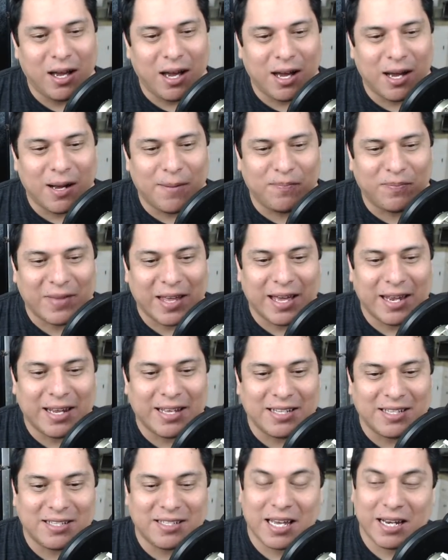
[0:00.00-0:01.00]
And
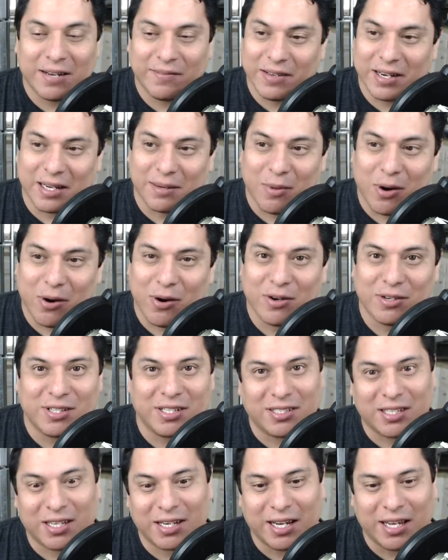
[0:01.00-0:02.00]
instead of hitting Mars,
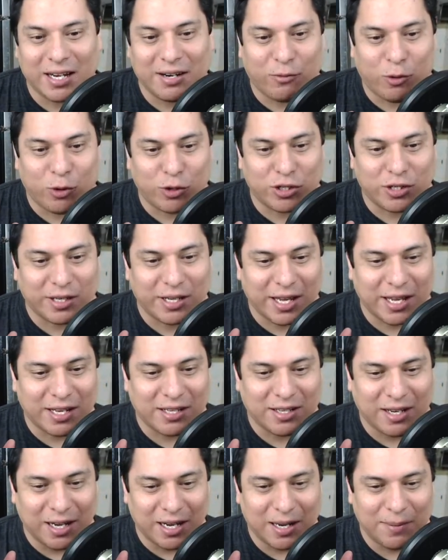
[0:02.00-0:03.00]
it's going to unfortunately
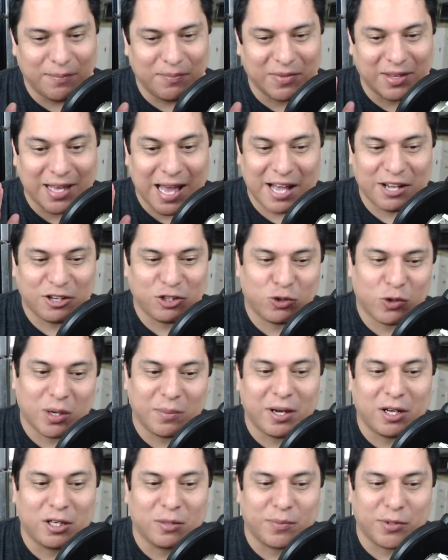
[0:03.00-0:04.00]
hit the
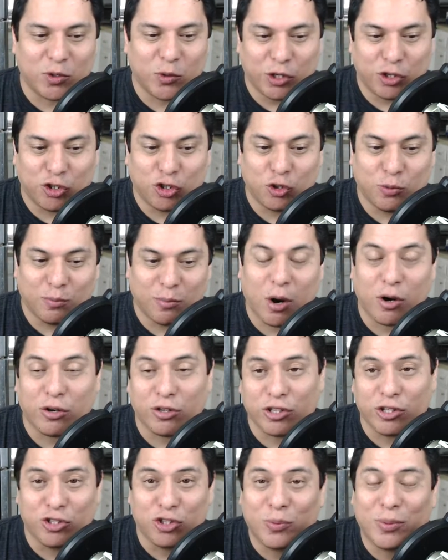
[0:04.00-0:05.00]
asteroid belt between
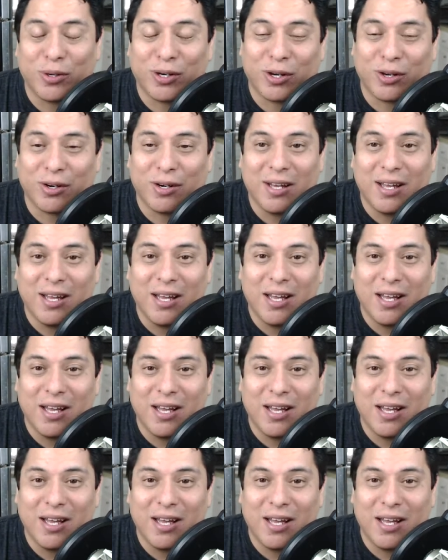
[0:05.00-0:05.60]
Mars and Jupiter.